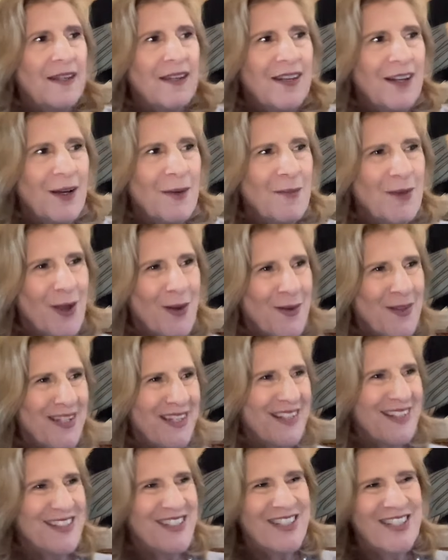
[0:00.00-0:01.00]
I'm
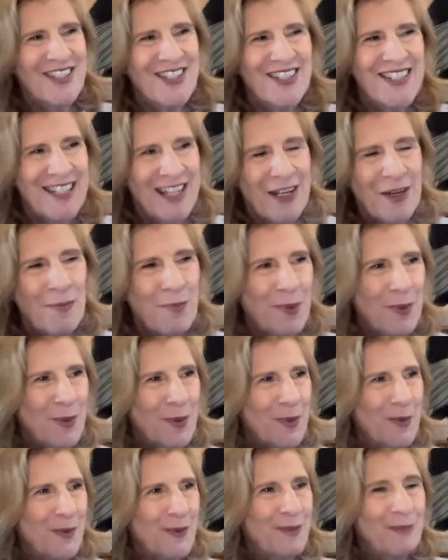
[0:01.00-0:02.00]
going to
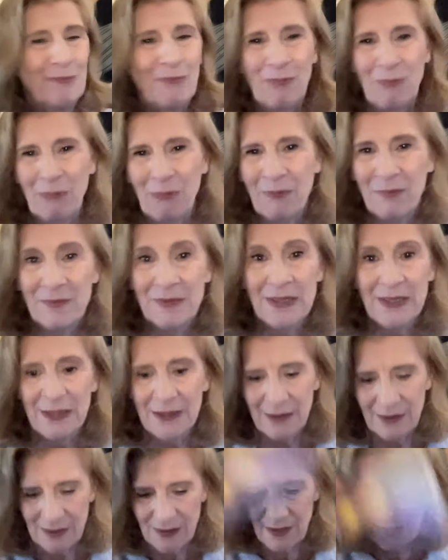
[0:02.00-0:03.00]
Singapore.
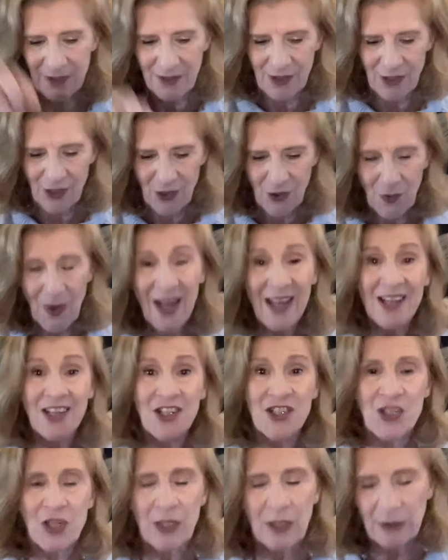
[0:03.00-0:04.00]
I don't know,
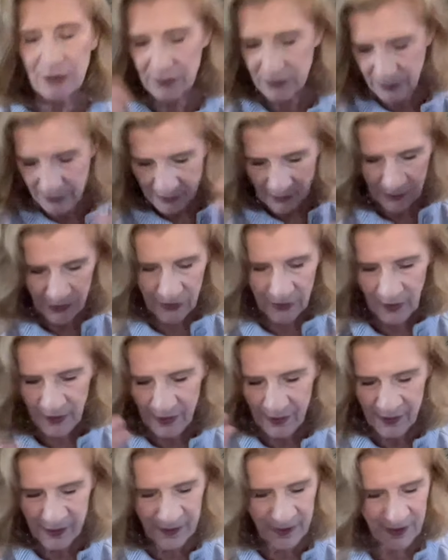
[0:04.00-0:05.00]
Asia.
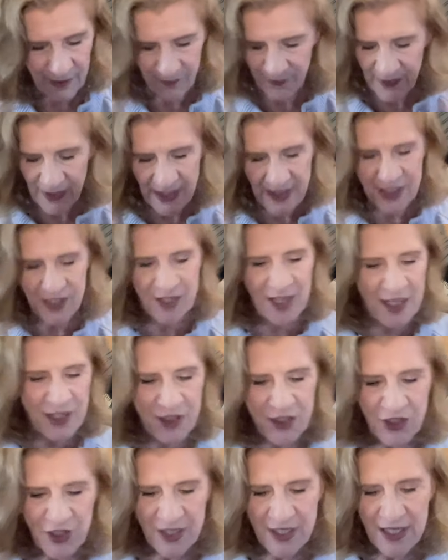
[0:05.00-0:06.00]
I, that's
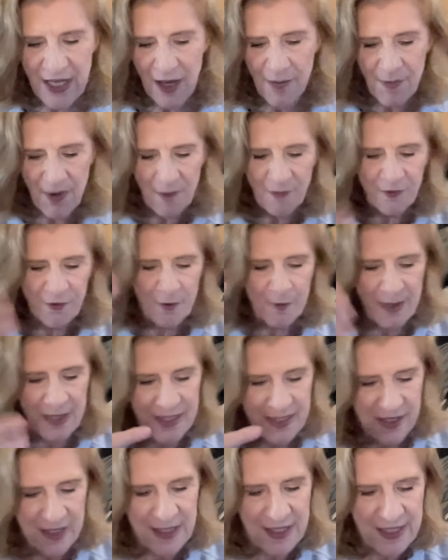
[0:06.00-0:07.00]
that's just come up for me.
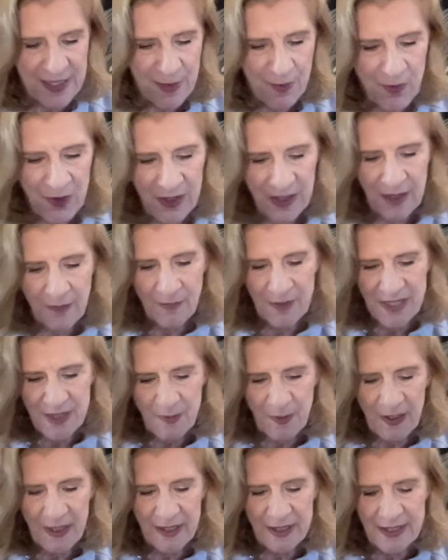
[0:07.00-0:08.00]
So there's someone that must
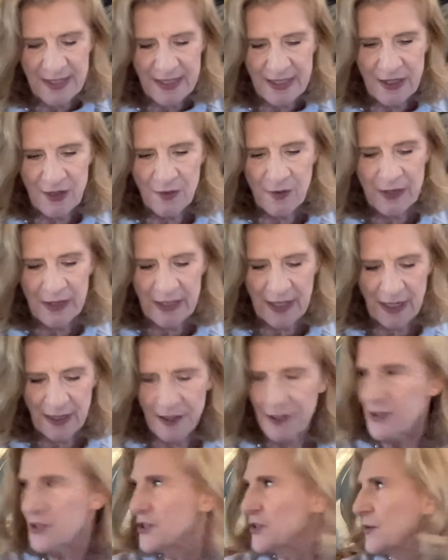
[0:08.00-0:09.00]
be considering that
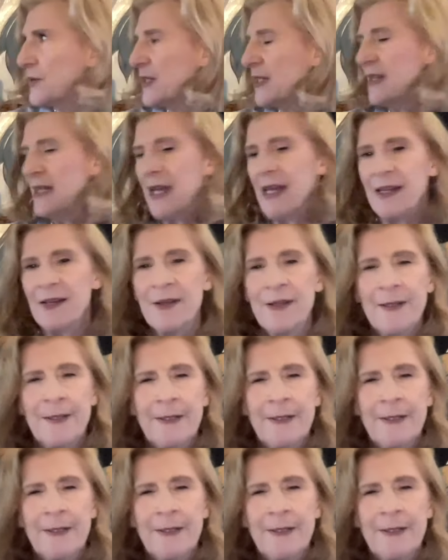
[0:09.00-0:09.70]
and doing that.